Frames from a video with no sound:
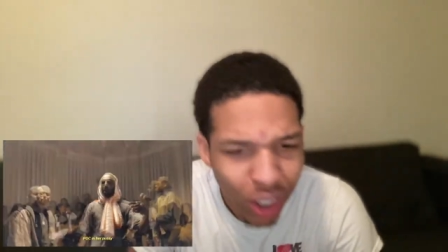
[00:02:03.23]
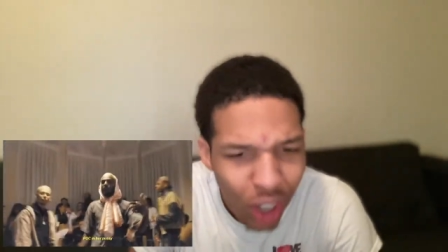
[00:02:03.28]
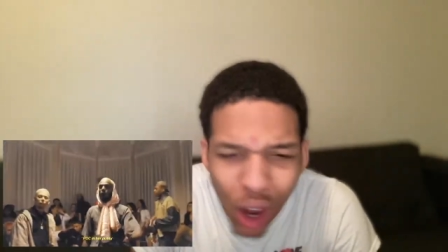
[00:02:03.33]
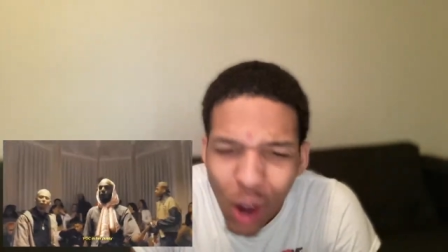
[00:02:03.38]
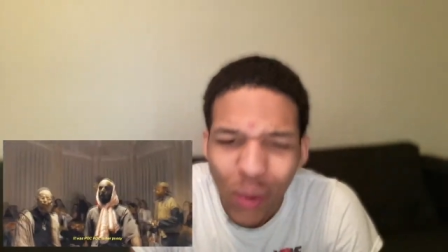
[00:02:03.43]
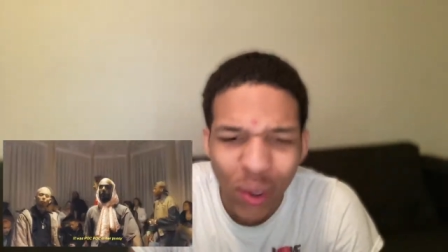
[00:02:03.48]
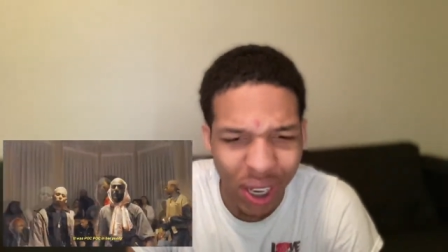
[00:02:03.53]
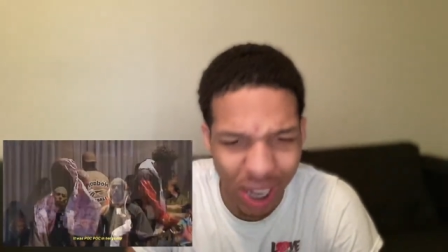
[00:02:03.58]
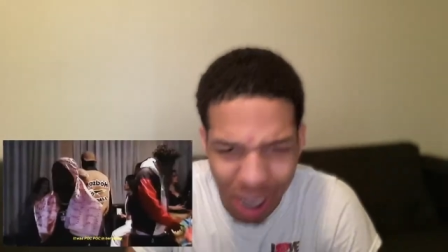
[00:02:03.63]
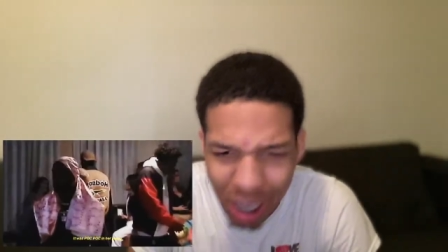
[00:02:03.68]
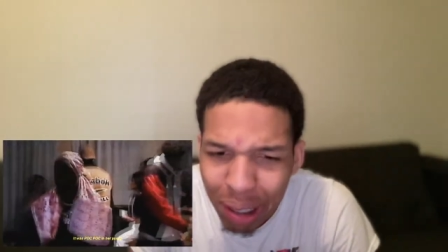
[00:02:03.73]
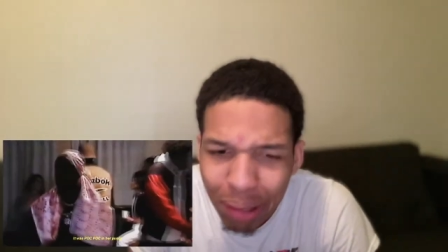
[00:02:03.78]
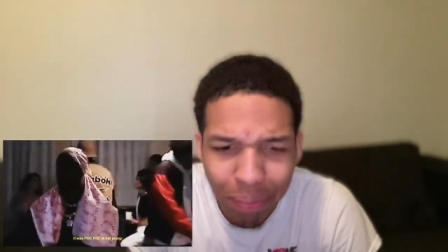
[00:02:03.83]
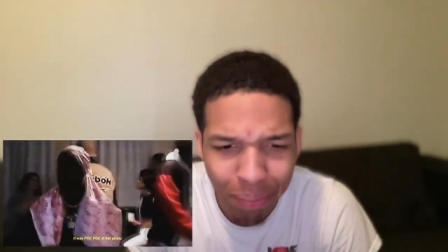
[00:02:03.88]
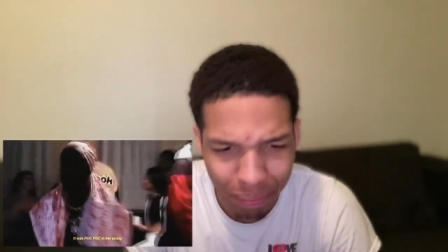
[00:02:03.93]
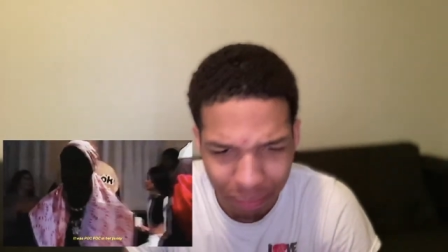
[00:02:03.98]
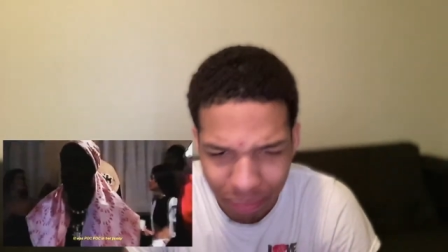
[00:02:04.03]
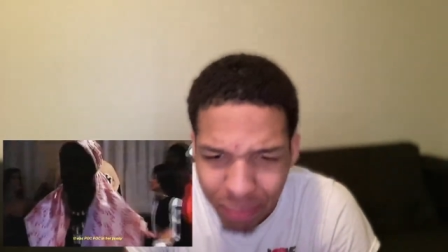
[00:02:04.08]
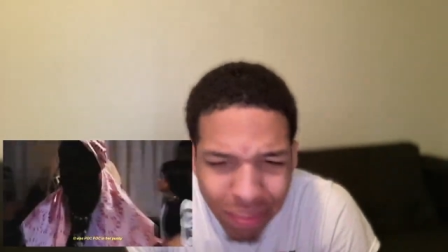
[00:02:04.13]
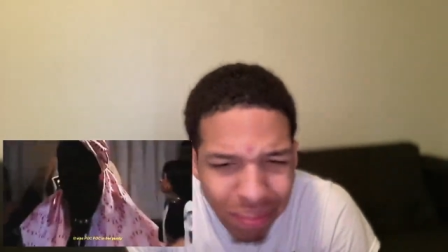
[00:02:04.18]
Okay.
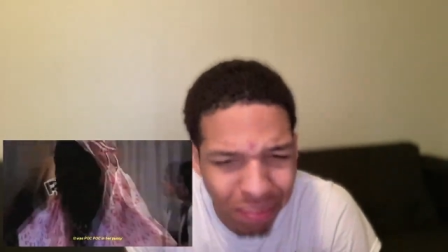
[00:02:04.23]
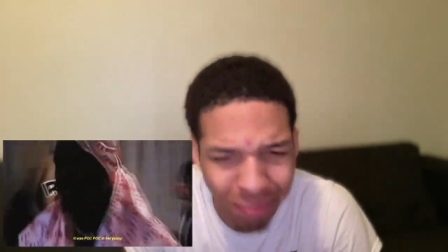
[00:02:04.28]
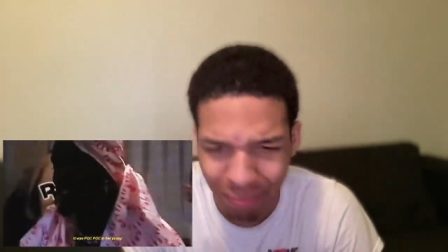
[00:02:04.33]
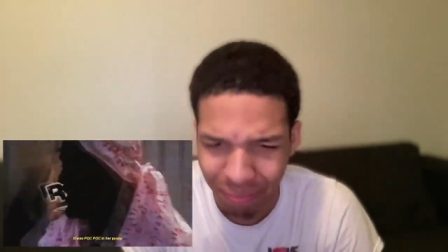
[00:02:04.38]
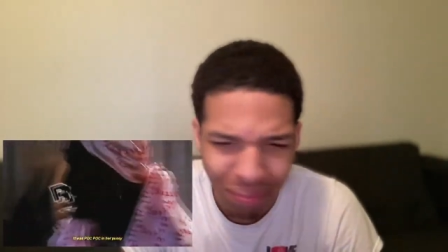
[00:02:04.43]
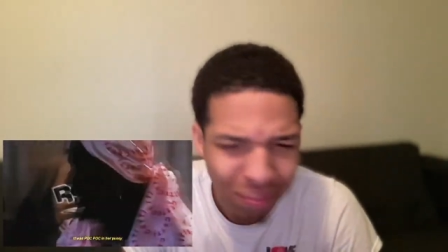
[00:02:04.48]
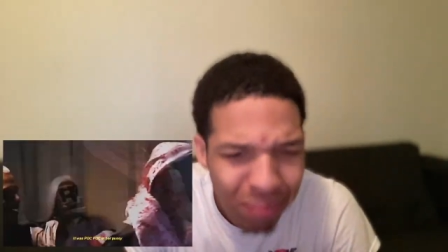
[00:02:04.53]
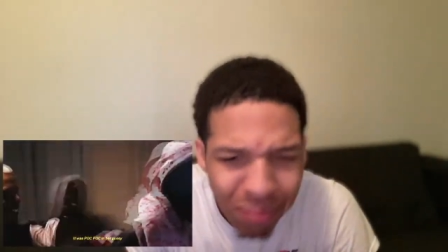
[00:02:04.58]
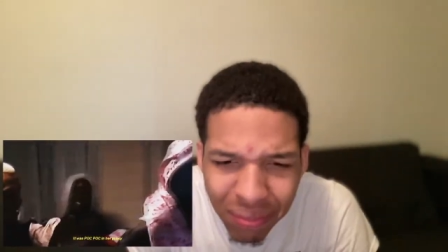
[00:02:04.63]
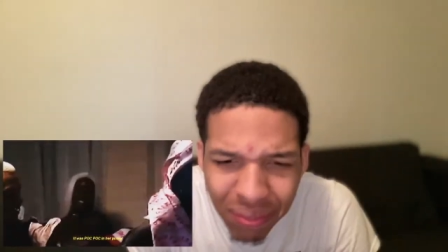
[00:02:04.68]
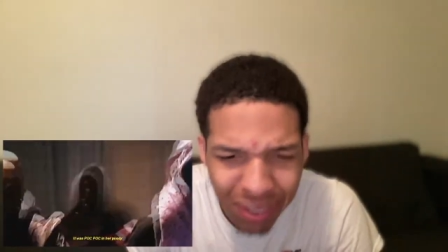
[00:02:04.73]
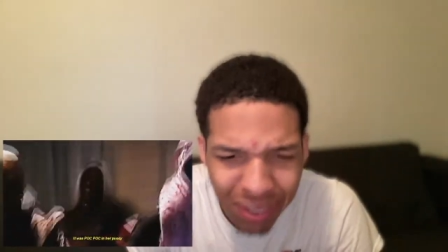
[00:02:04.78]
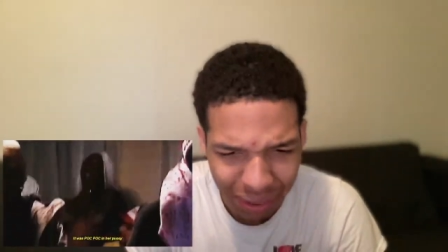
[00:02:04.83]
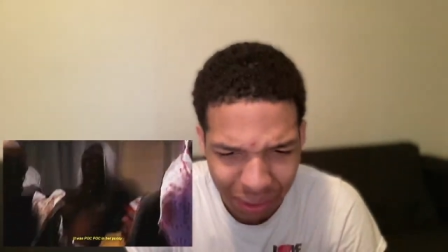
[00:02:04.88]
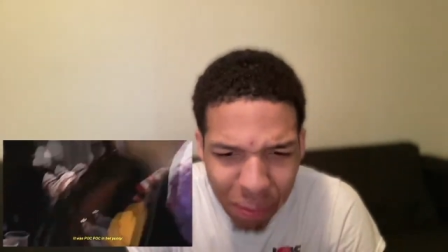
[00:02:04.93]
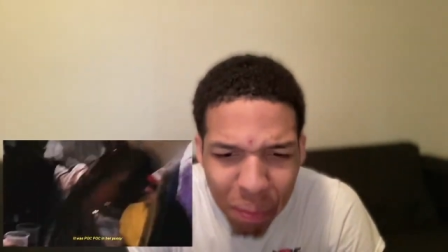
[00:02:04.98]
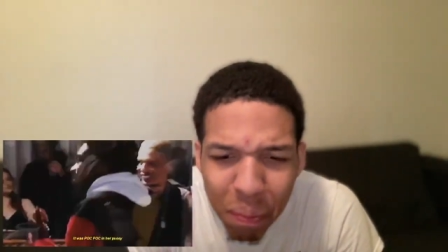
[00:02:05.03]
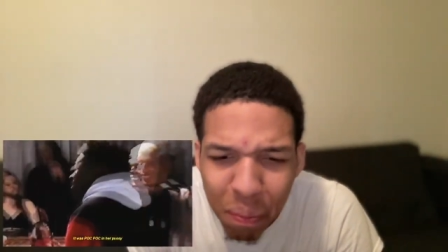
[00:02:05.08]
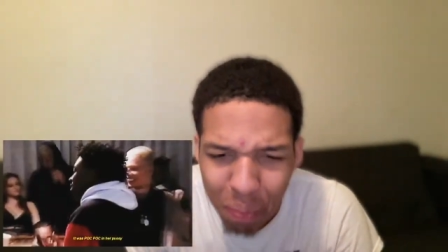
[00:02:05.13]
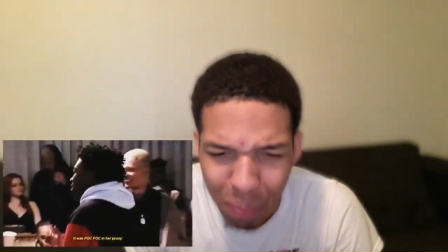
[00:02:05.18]

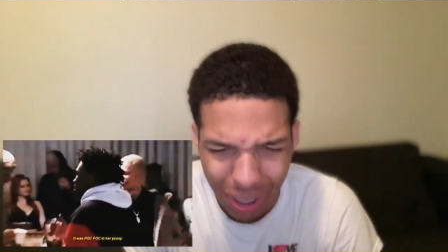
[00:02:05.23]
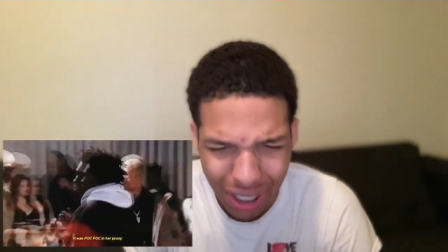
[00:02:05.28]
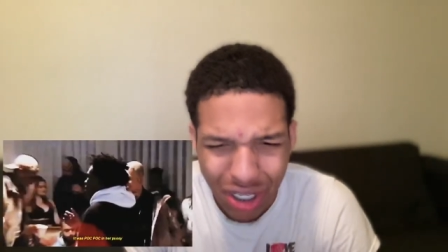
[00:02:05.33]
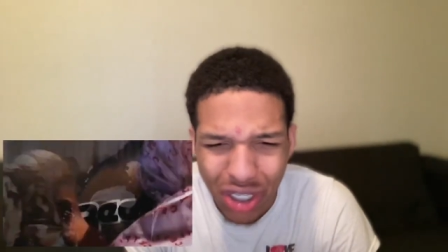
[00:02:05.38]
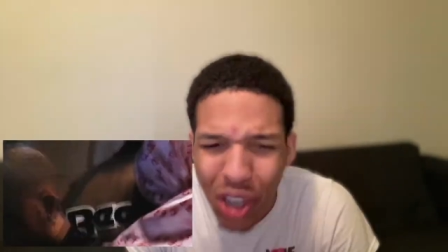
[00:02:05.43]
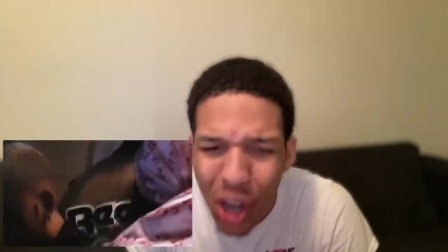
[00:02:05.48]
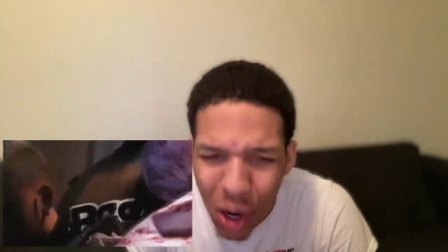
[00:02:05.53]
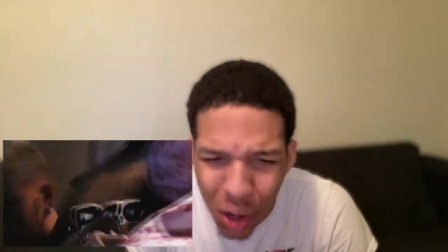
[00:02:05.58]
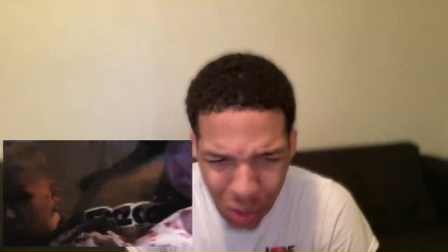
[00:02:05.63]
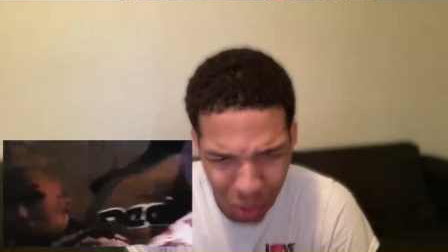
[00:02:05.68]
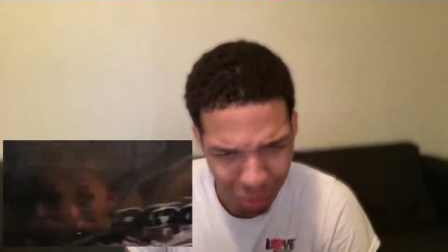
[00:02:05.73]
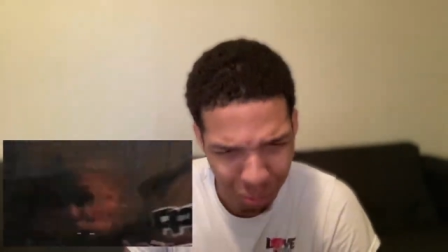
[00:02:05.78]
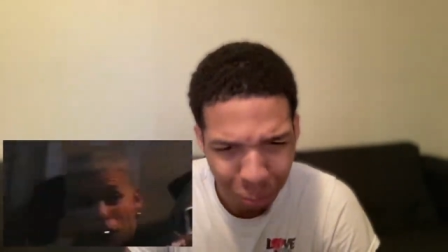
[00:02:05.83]
Let's go.